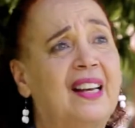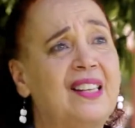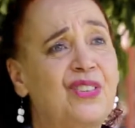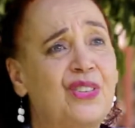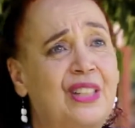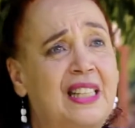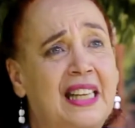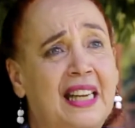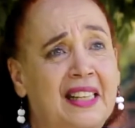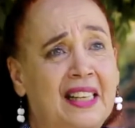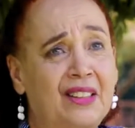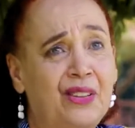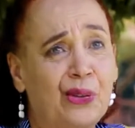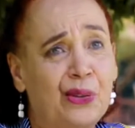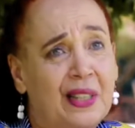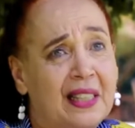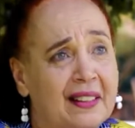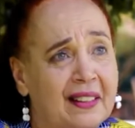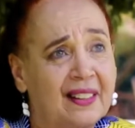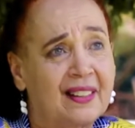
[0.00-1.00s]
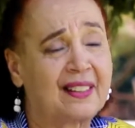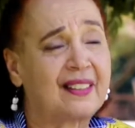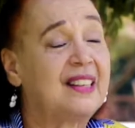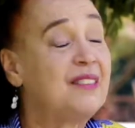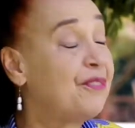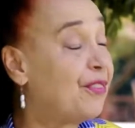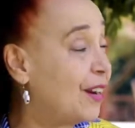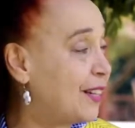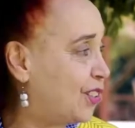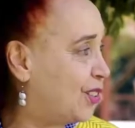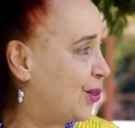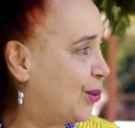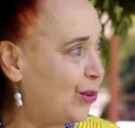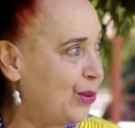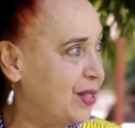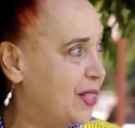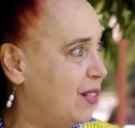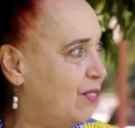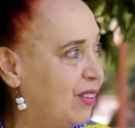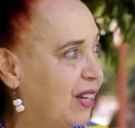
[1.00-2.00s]
Juliana doing the... In fact, she
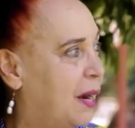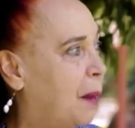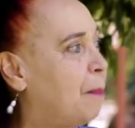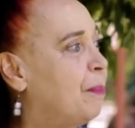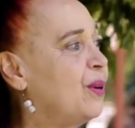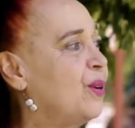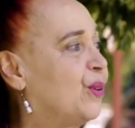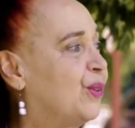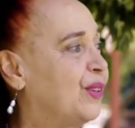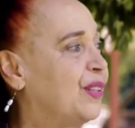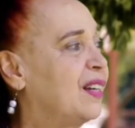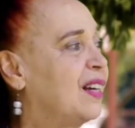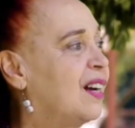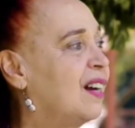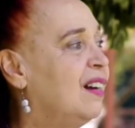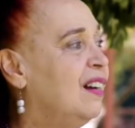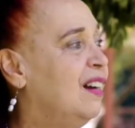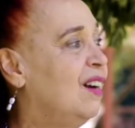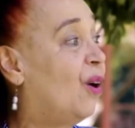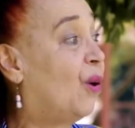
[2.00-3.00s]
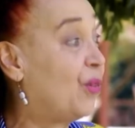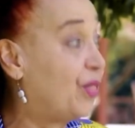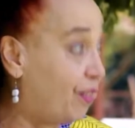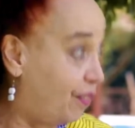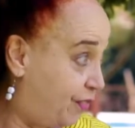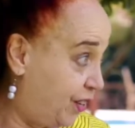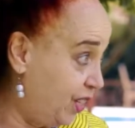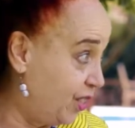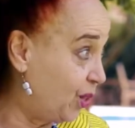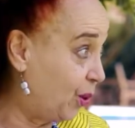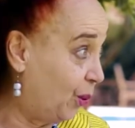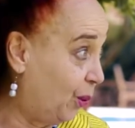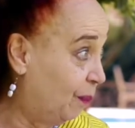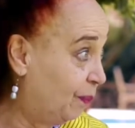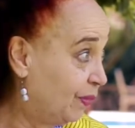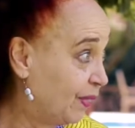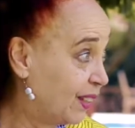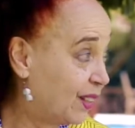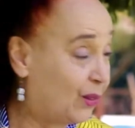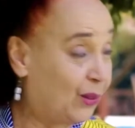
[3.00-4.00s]
couldn't even appear on the video
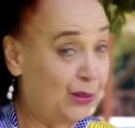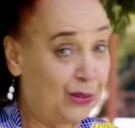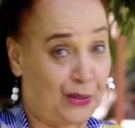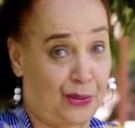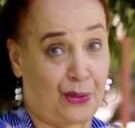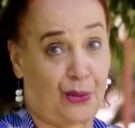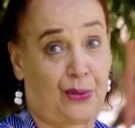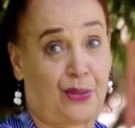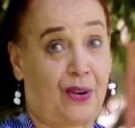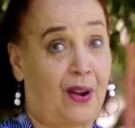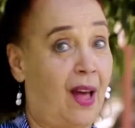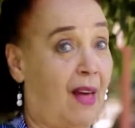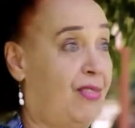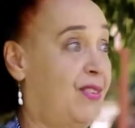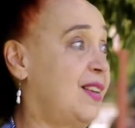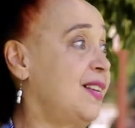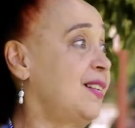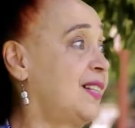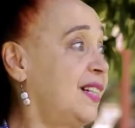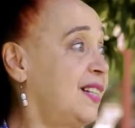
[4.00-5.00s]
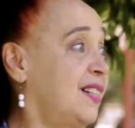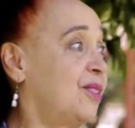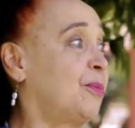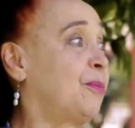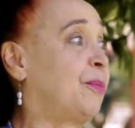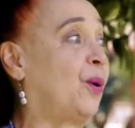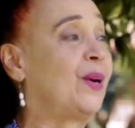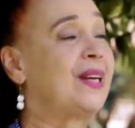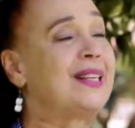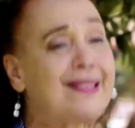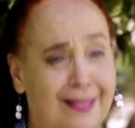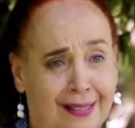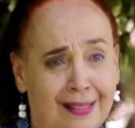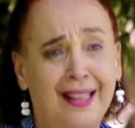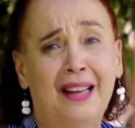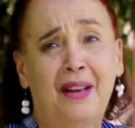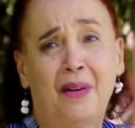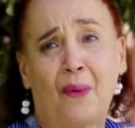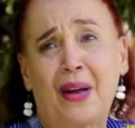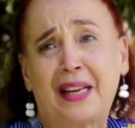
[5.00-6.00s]
because she thought, are these little boys?
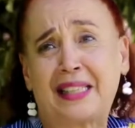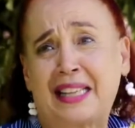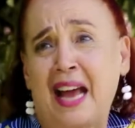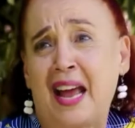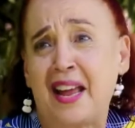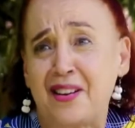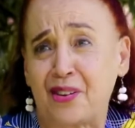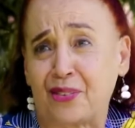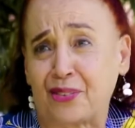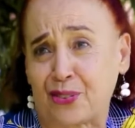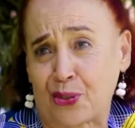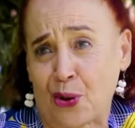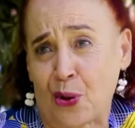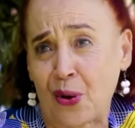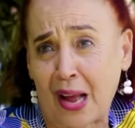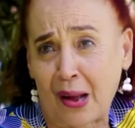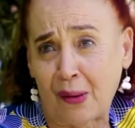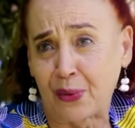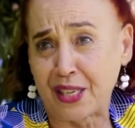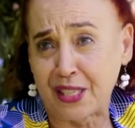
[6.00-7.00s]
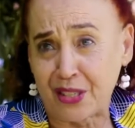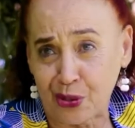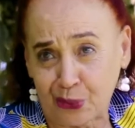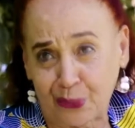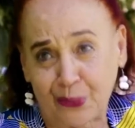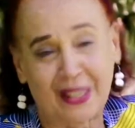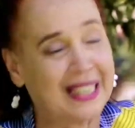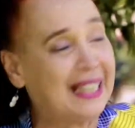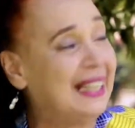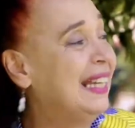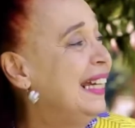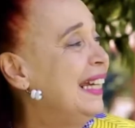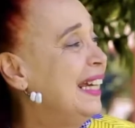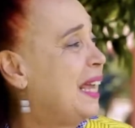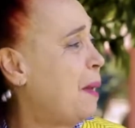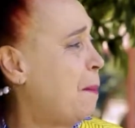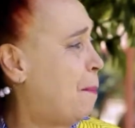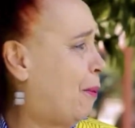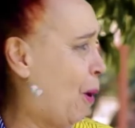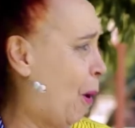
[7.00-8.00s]
What kind of song are we doing?
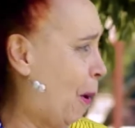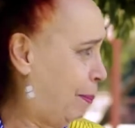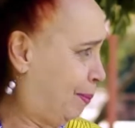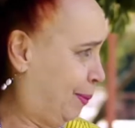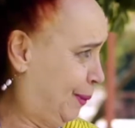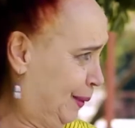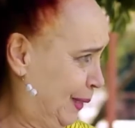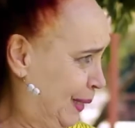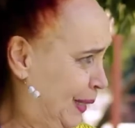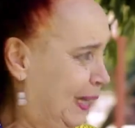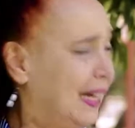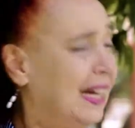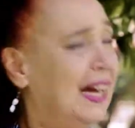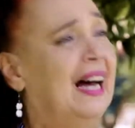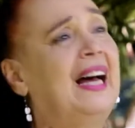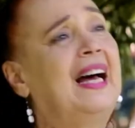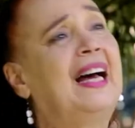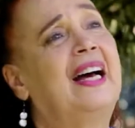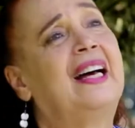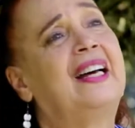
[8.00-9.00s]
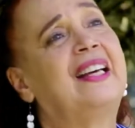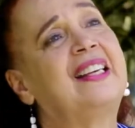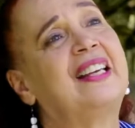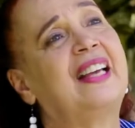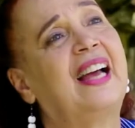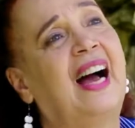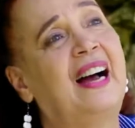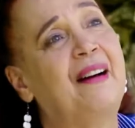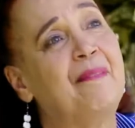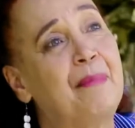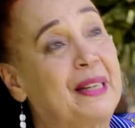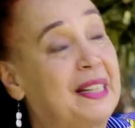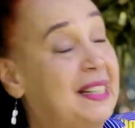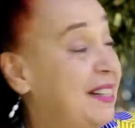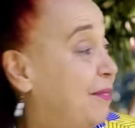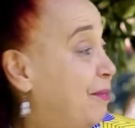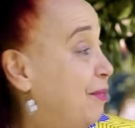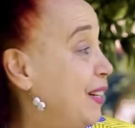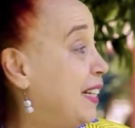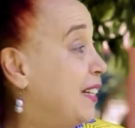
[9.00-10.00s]
Hip-hop. But
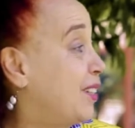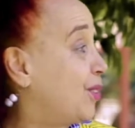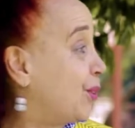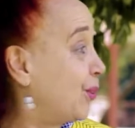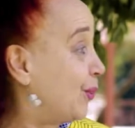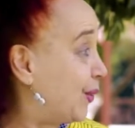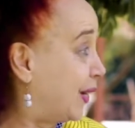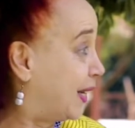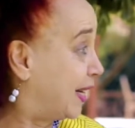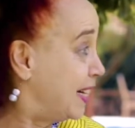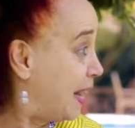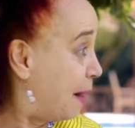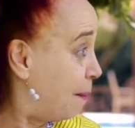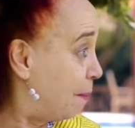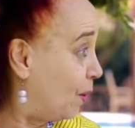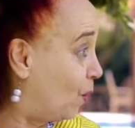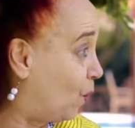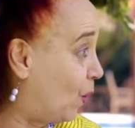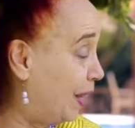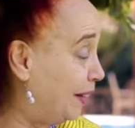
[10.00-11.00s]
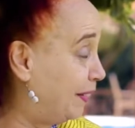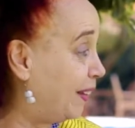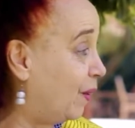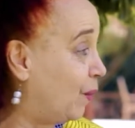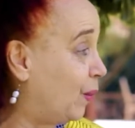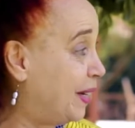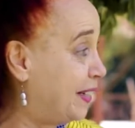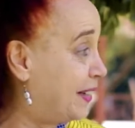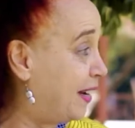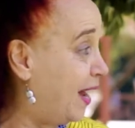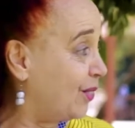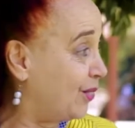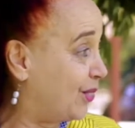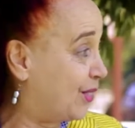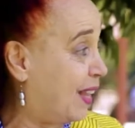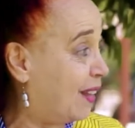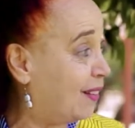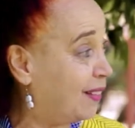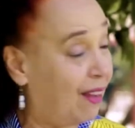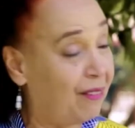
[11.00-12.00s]
it took number one. They went down to
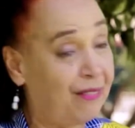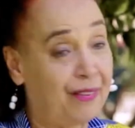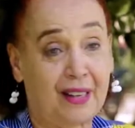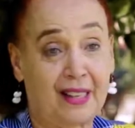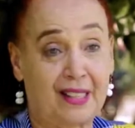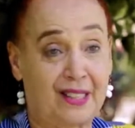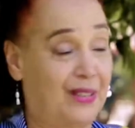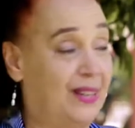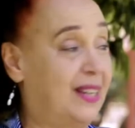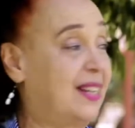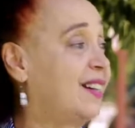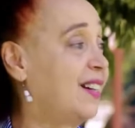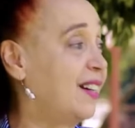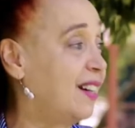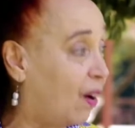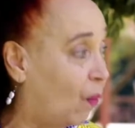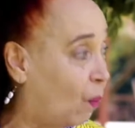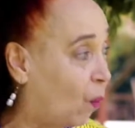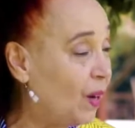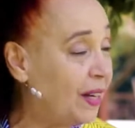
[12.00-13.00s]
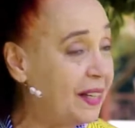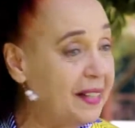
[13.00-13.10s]
South Africa to get an award.